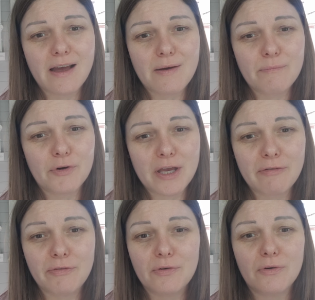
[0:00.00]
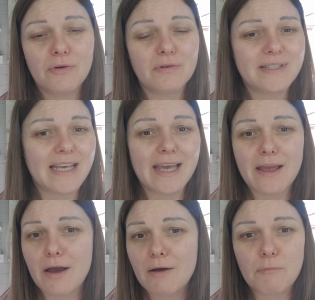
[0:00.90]
but if you're
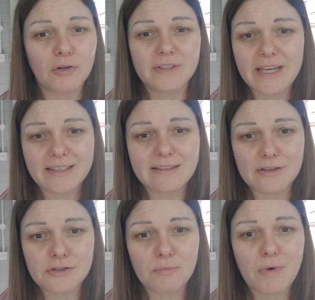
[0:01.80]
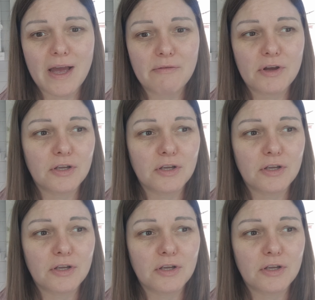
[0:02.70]
say a bonded extension wearer,